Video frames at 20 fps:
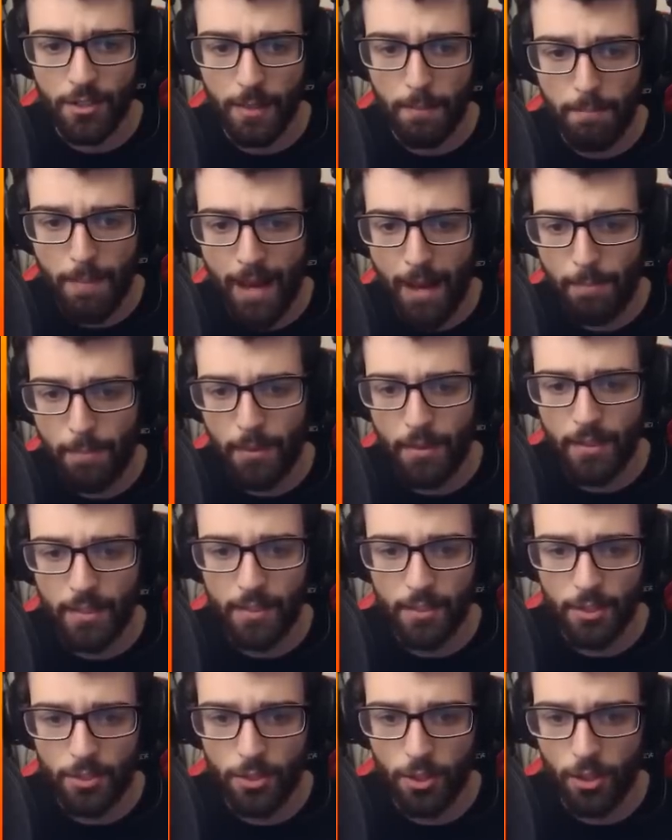the map
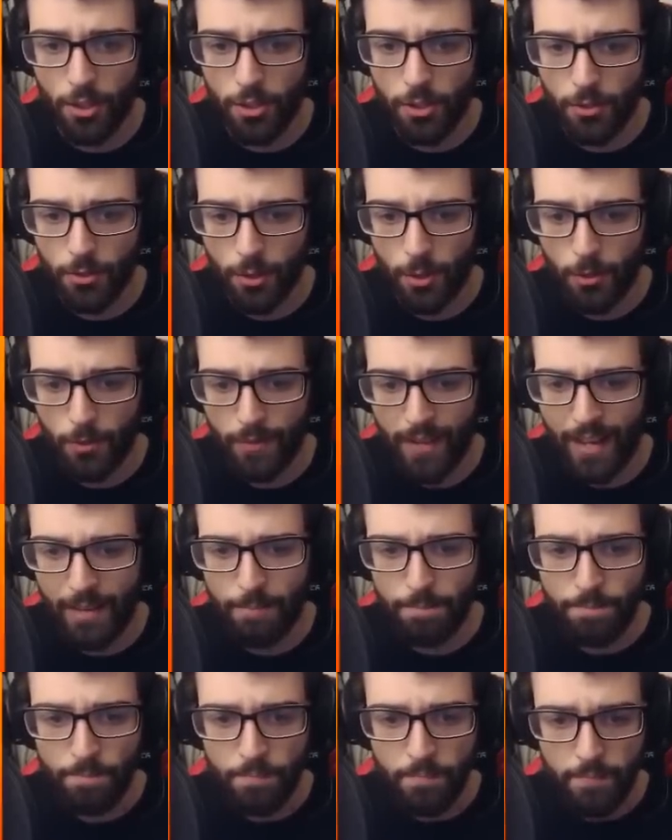and the circle and all
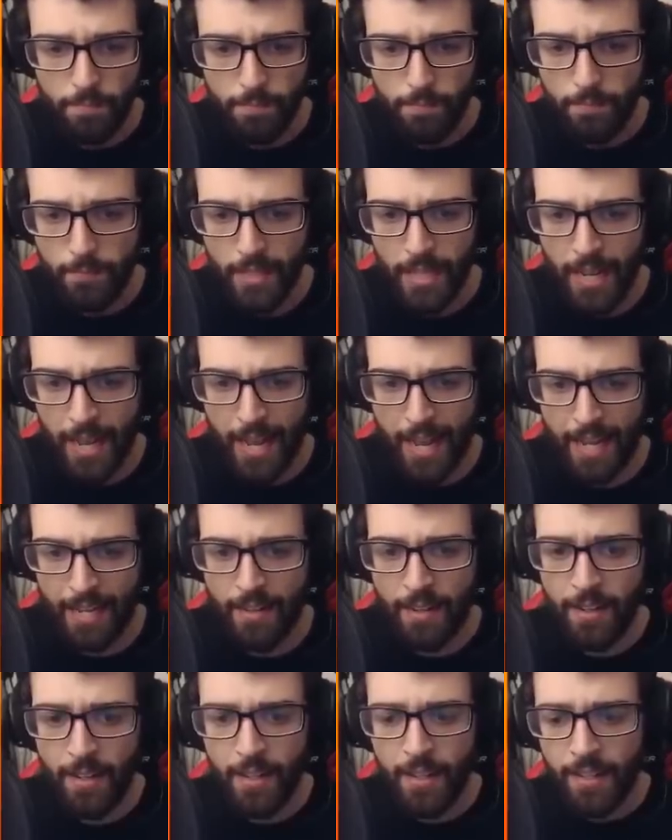that.
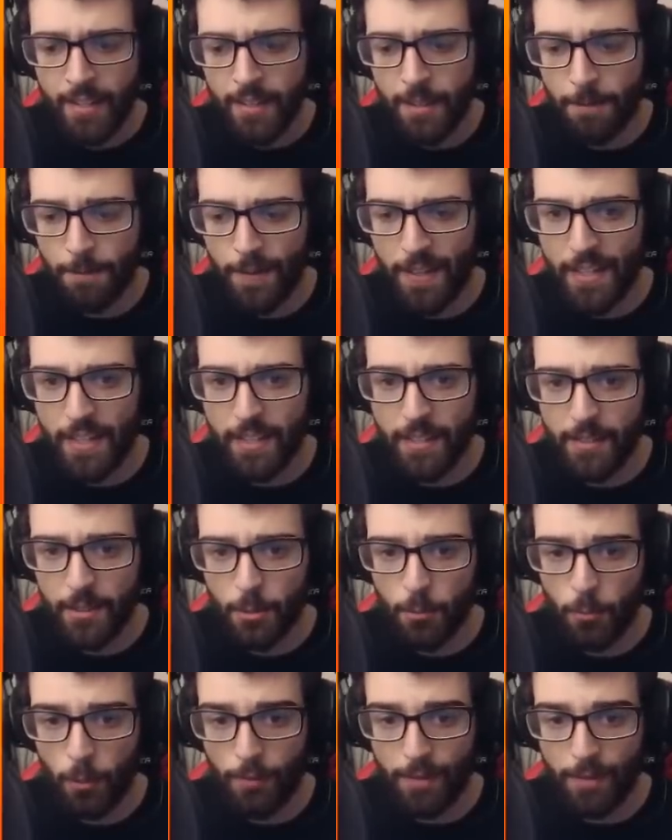And the thing is, with